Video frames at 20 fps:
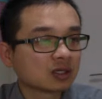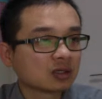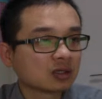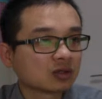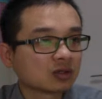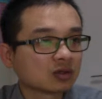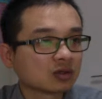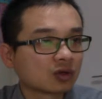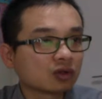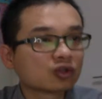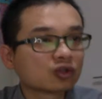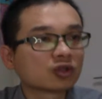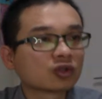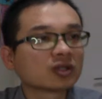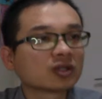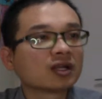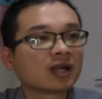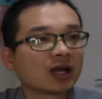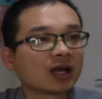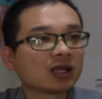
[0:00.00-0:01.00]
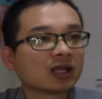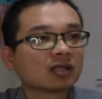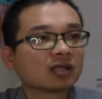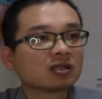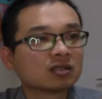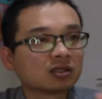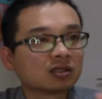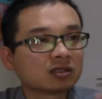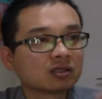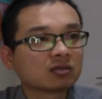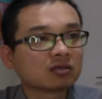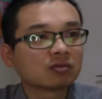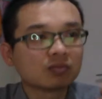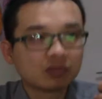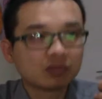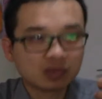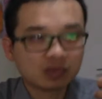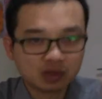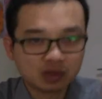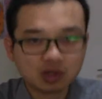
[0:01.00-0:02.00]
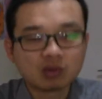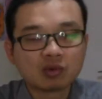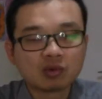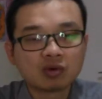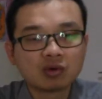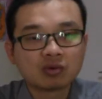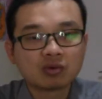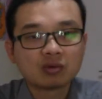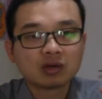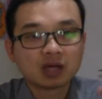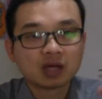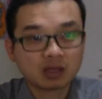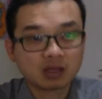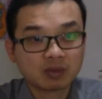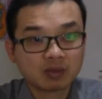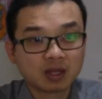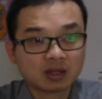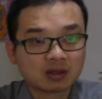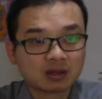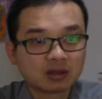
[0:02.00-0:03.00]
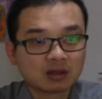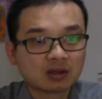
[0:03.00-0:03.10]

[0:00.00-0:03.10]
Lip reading: don't treat it like just normal neck pain.